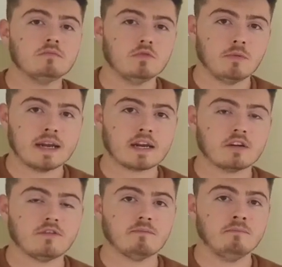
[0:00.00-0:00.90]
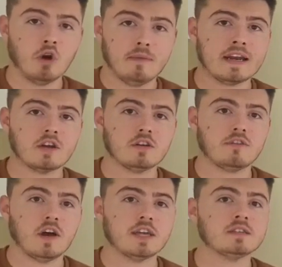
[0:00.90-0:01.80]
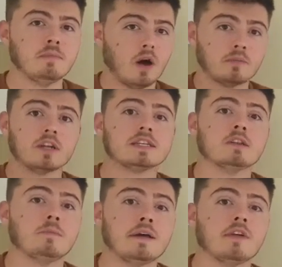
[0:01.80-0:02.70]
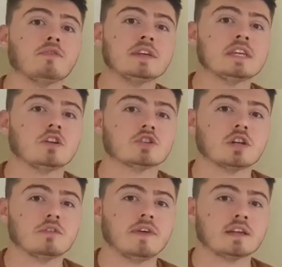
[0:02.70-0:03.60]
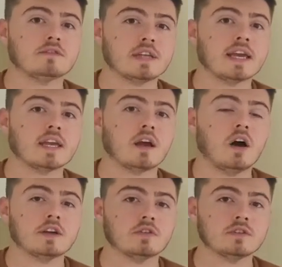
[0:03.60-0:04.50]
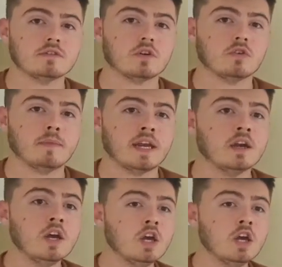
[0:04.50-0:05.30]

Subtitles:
not medical advice, but I'm going to tell you about the physiological effect of taking high doses of glutamine.